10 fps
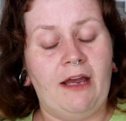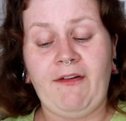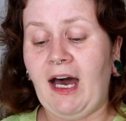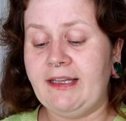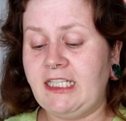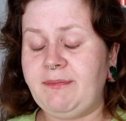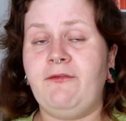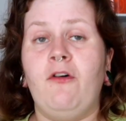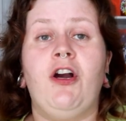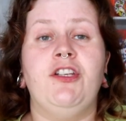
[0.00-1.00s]
I've had this
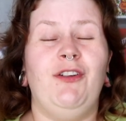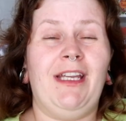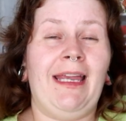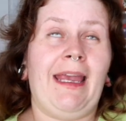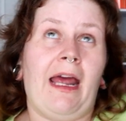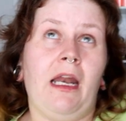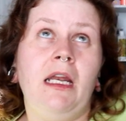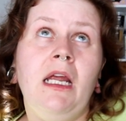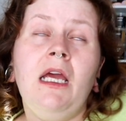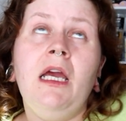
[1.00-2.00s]
before because you can get
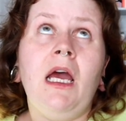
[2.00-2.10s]
it